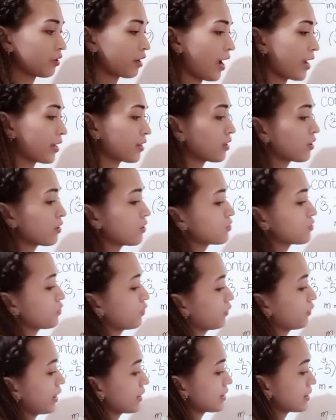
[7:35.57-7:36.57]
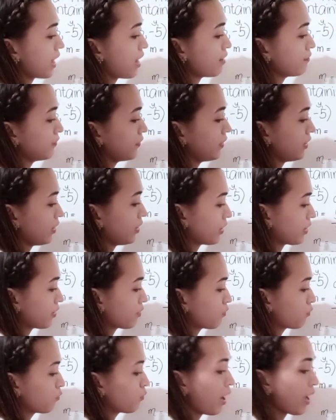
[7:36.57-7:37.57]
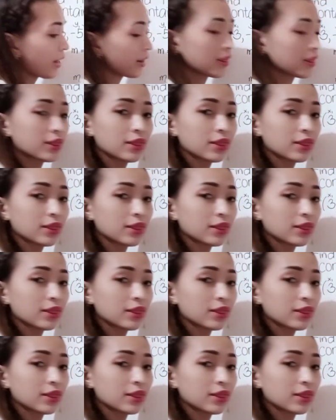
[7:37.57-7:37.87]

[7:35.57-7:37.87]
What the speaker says: right. So let's have here 1.